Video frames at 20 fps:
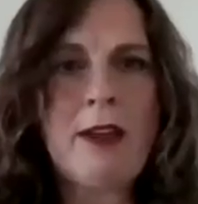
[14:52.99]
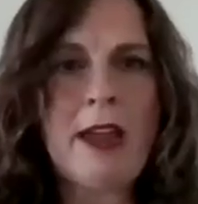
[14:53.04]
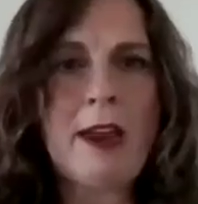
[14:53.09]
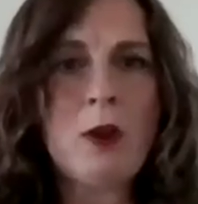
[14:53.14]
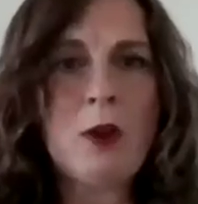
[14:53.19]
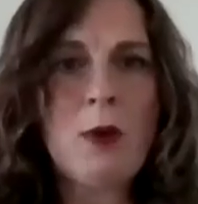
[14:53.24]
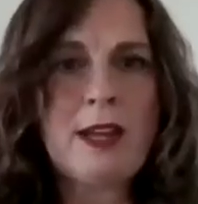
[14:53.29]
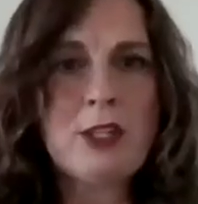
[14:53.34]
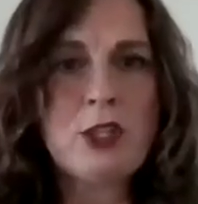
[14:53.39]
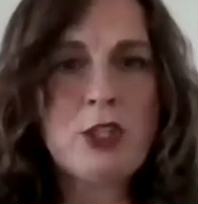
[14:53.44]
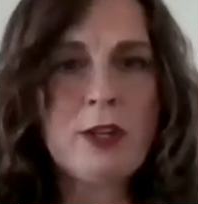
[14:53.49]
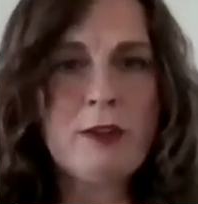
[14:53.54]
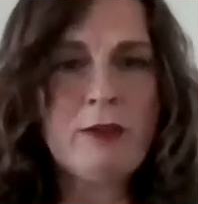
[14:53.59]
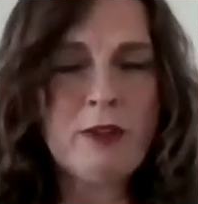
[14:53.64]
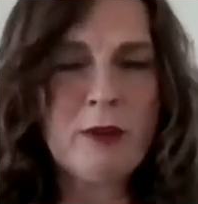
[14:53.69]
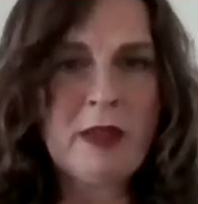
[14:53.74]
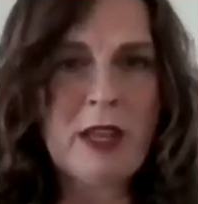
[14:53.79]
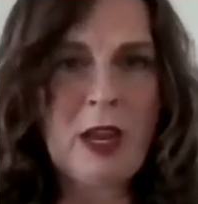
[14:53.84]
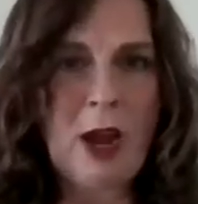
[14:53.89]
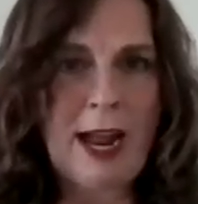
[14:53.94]
question
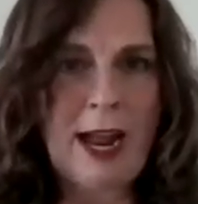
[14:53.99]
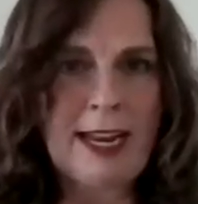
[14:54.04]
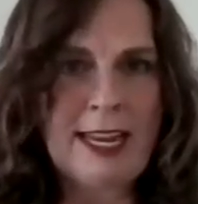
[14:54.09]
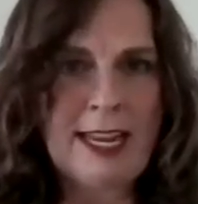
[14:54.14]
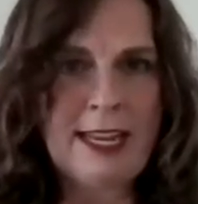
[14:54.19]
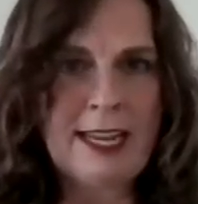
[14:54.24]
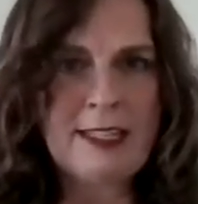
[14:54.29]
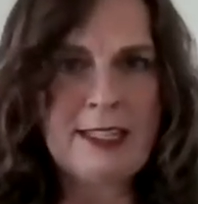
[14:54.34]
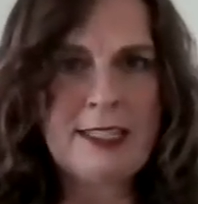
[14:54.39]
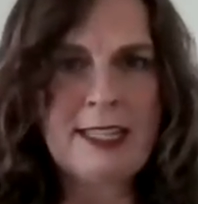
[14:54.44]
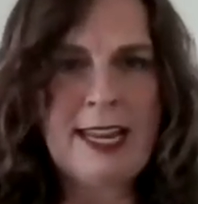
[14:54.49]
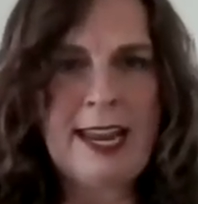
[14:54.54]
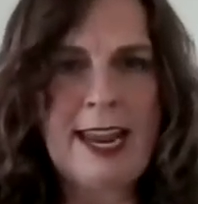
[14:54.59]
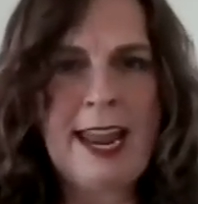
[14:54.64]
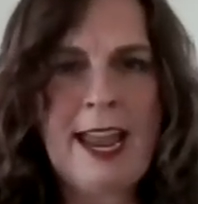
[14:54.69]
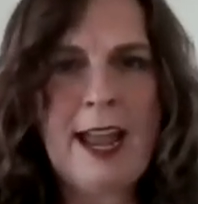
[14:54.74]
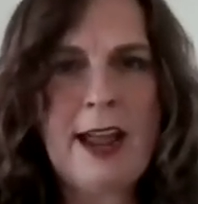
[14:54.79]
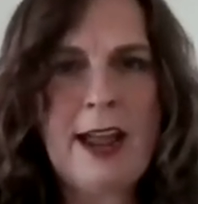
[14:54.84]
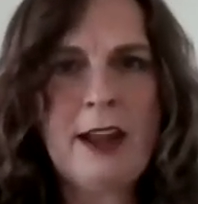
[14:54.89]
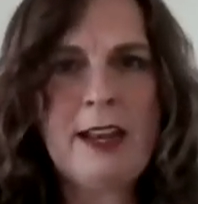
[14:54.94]
from the audience,
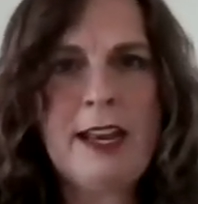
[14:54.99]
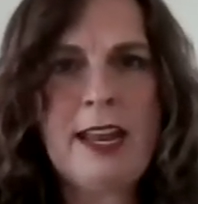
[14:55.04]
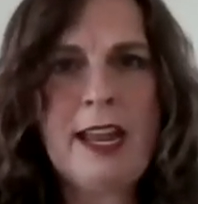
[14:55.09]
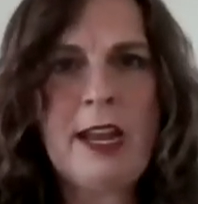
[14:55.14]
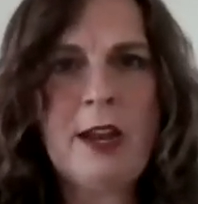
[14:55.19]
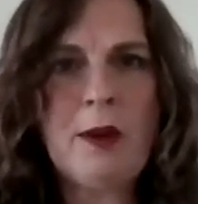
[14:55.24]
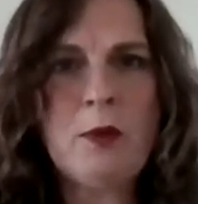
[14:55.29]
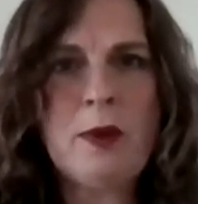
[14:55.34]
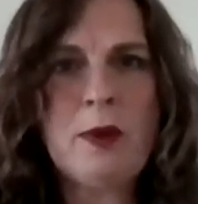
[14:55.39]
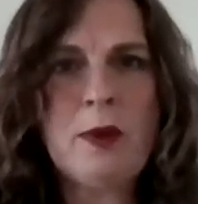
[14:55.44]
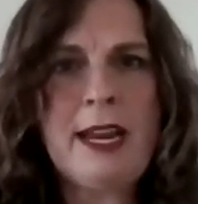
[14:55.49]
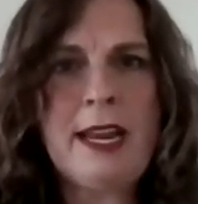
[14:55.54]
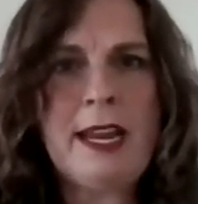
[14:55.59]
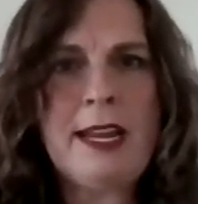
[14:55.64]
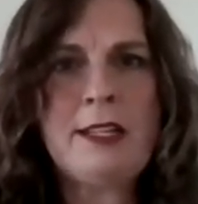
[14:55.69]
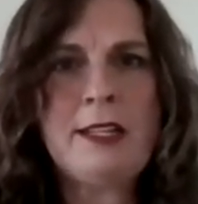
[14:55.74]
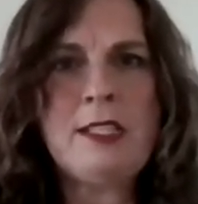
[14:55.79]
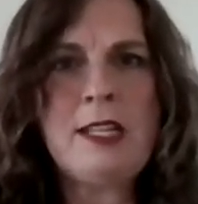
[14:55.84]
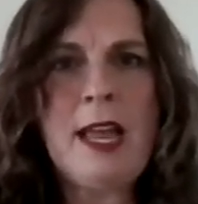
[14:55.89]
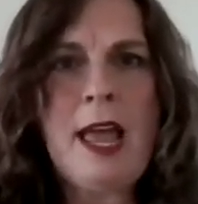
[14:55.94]
and it
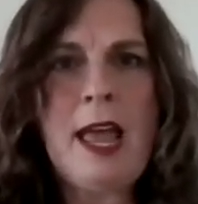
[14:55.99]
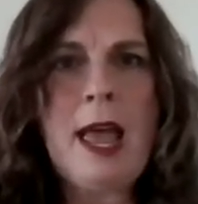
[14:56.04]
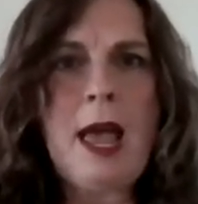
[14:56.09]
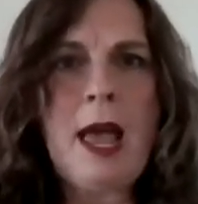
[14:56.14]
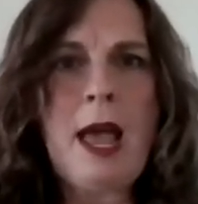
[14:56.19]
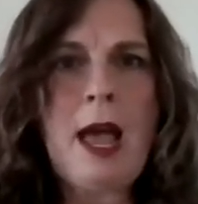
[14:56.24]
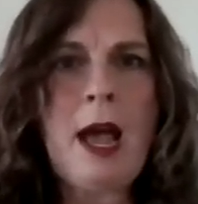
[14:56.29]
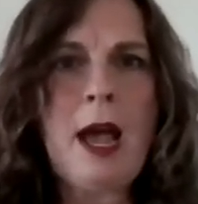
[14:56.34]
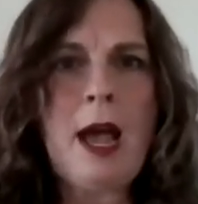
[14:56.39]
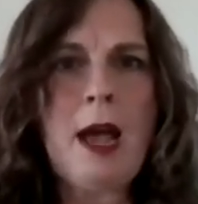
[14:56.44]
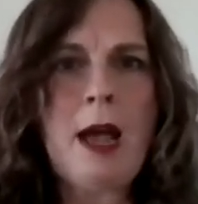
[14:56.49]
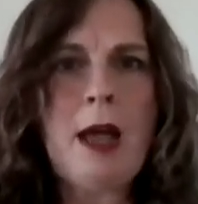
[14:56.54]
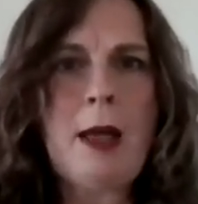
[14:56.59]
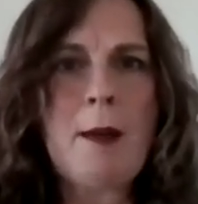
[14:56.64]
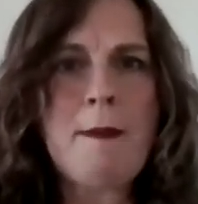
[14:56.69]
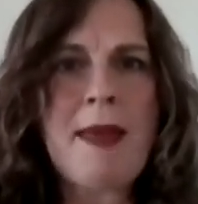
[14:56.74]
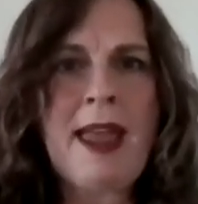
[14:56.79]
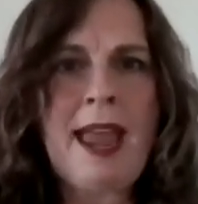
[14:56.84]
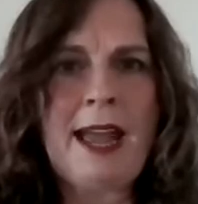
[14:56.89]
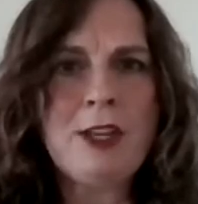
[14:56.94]
reads,
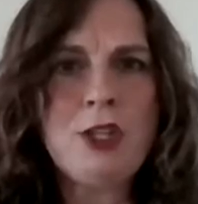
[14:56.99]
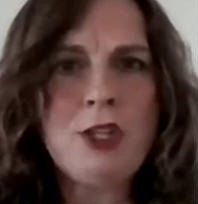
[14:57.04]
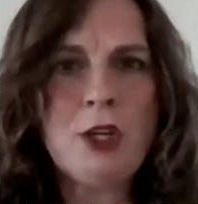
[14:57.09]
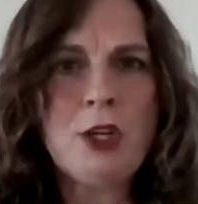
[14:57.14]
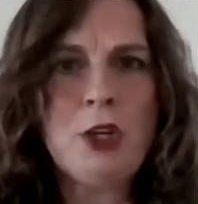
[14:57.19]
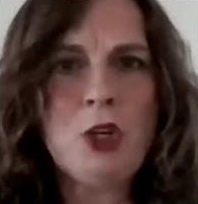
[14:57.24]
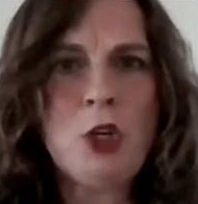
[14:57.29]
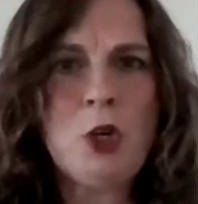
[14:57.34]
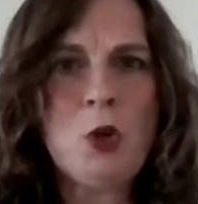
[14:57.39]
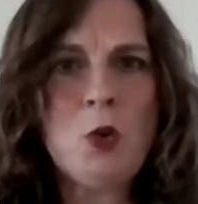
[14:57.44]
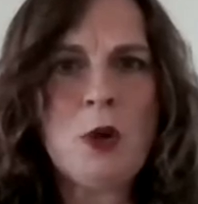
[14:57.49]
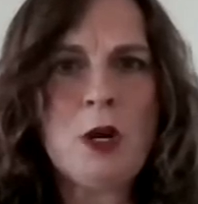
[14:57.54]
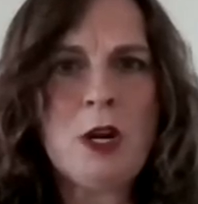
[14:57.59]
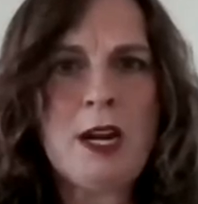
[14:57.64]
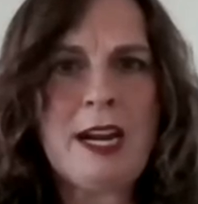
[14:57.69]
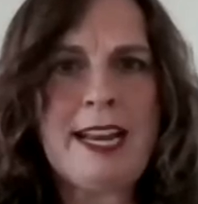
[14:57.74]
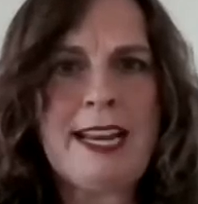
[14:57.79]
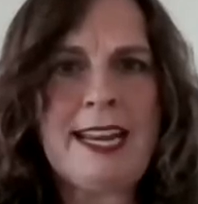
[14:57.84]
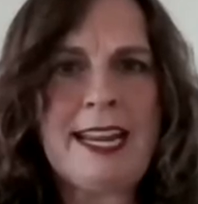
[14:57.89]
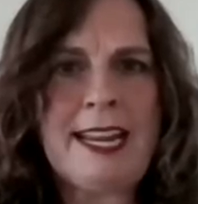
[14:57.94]
imagine you were
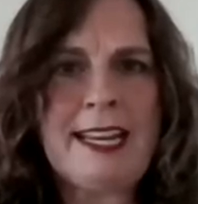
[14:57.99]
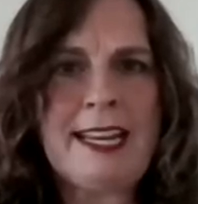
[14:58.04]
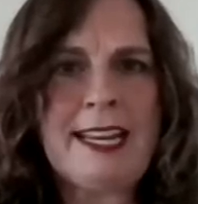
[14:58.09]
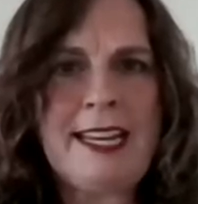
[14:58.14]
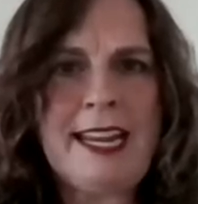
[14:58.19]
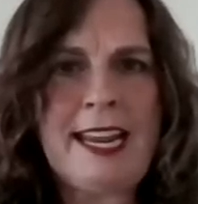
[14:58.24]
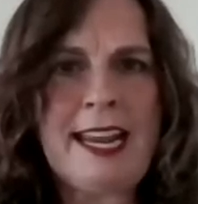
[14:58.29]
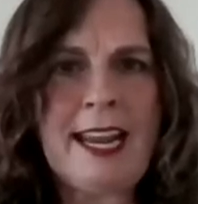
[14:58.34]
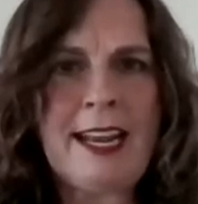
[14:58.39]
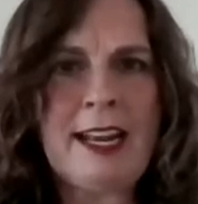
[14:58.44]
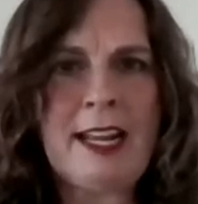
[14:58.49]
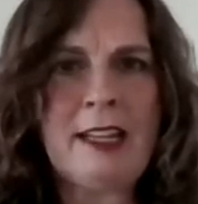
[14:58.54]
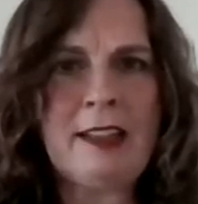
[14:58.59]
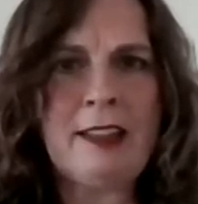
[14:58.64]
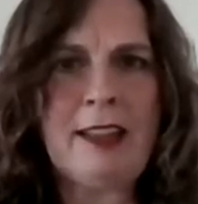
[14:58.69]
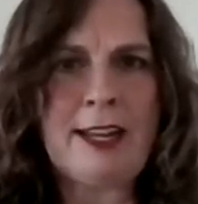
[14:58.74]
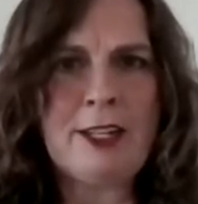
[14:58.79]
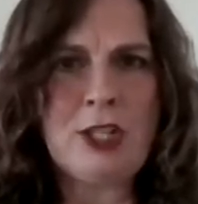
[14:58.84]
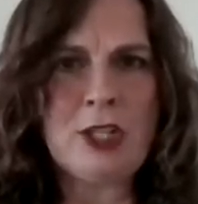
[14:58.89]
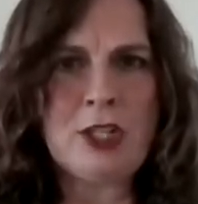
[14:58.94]
an Indiana
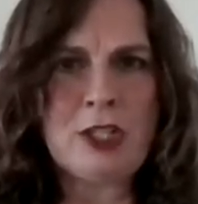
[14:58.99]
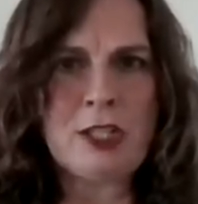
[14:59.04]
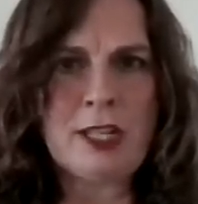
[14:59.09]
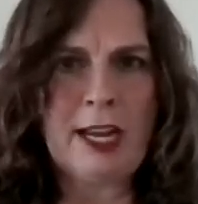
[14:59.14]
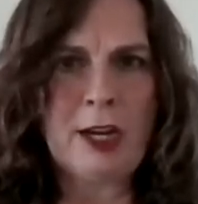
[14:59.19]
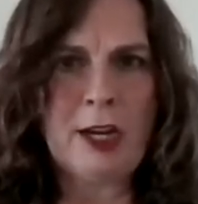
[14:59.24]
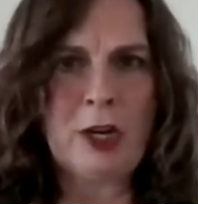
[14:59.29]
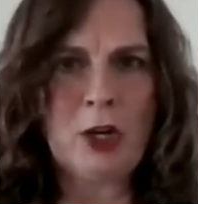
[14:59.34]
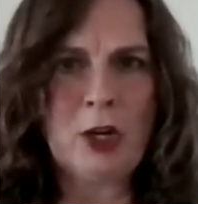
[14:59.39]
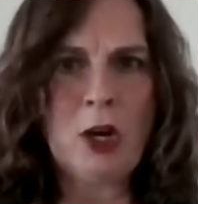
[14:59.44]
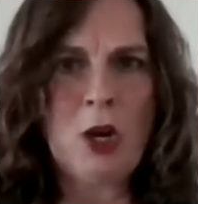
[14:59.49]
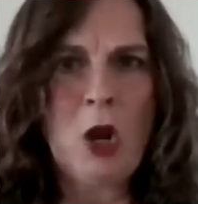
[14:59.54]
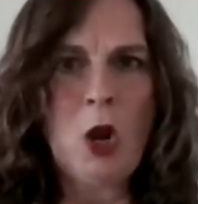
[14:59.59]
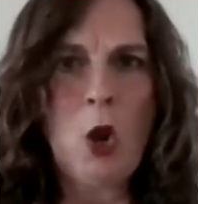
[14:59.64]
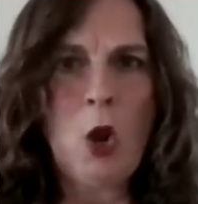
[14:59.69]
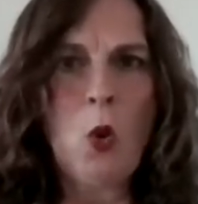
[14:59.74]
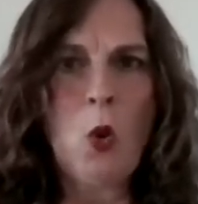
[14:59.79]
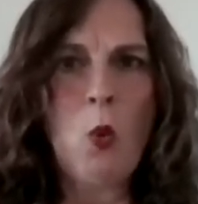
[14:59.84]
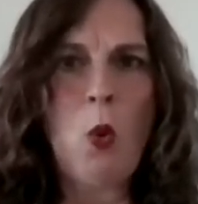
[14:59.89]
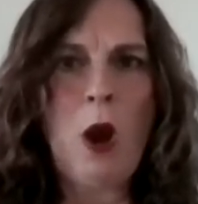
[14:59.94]
legislator.
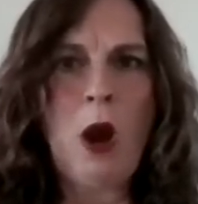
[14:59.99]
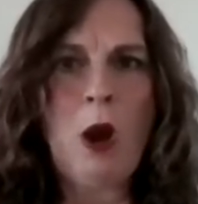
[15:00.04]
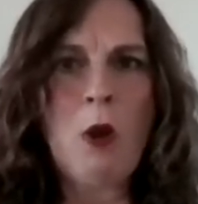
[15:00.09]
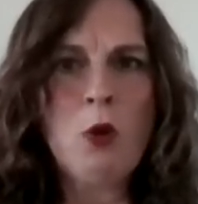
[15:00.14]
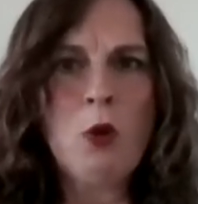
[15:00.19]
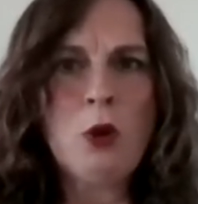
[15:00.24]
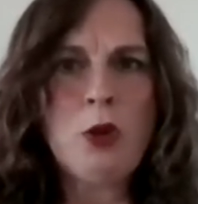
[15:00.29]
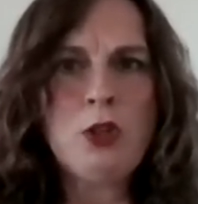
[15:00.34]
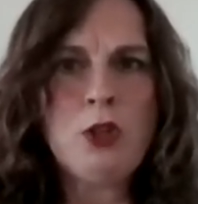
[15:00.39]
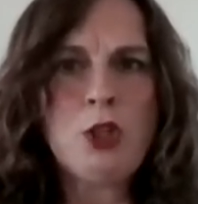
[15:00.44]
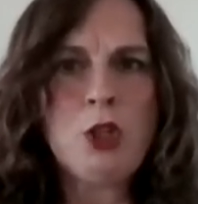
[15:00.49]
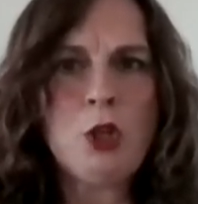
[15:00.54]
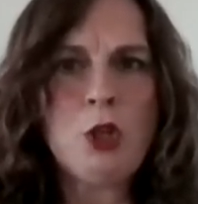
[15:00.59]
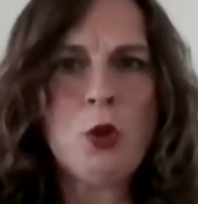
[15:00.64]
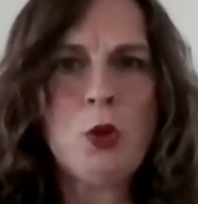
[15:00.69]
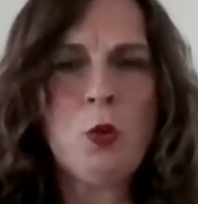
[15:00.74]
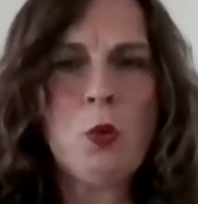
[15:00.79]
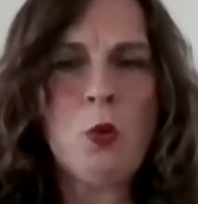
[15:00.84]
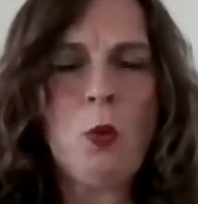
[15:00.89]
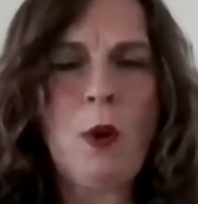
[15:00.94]
What would
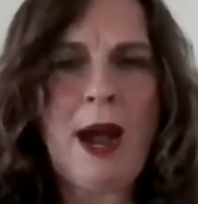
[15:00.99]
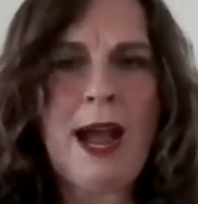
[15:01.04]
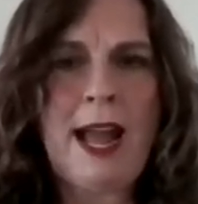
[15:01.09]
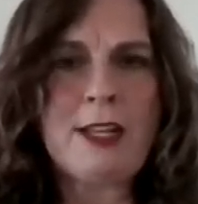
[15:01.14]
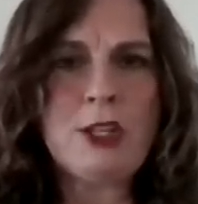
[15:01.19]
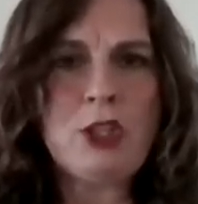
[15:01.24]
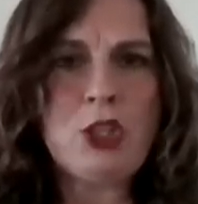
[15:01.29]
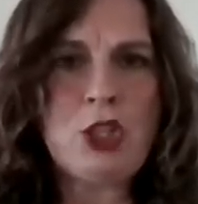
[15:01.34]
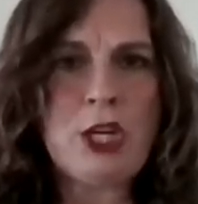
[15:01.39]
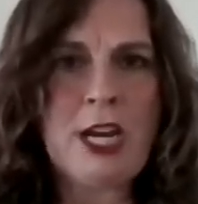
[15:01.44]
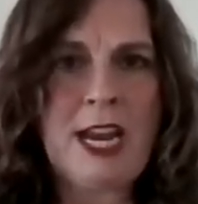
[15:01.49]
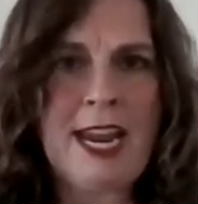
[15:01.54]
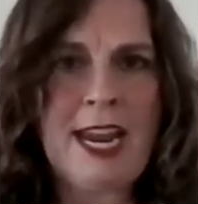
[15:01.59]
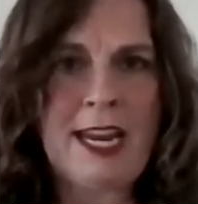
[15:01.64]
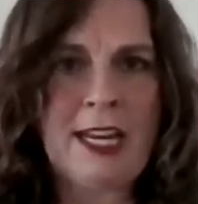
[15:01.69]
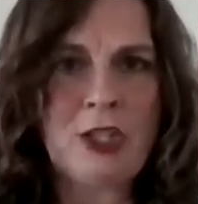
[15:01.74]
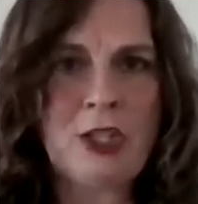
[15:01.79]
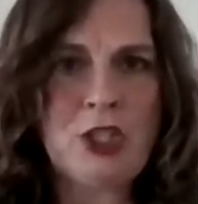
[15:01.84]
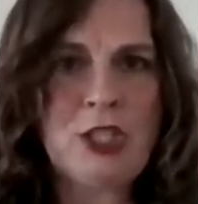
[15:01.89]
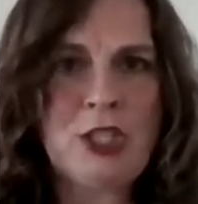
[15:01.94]
you want
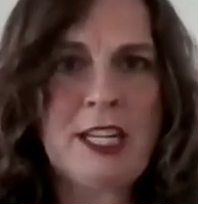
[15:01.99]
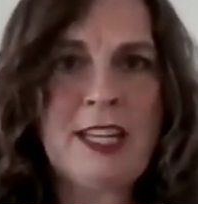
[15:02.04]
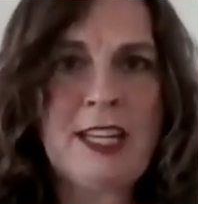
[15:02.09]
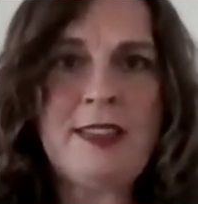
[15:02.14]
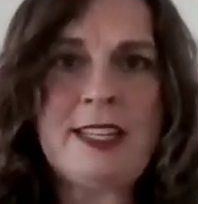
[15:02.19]
changed in the